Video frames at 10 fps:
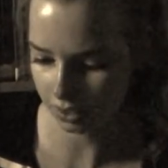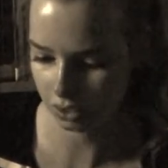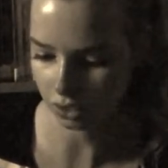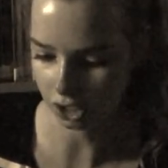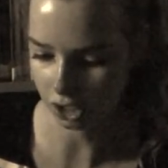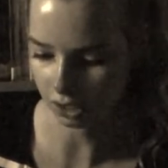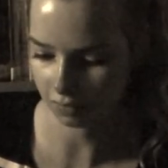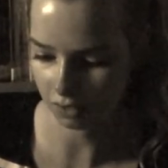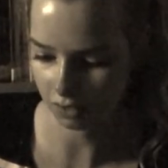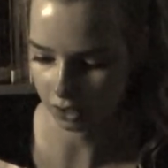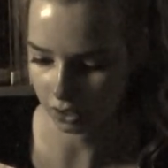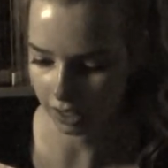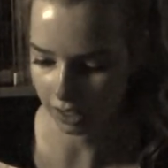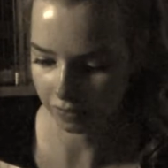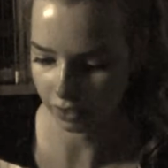searching for her
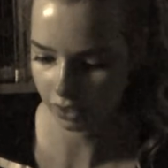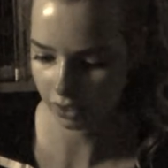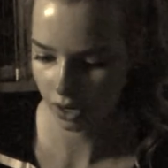lover,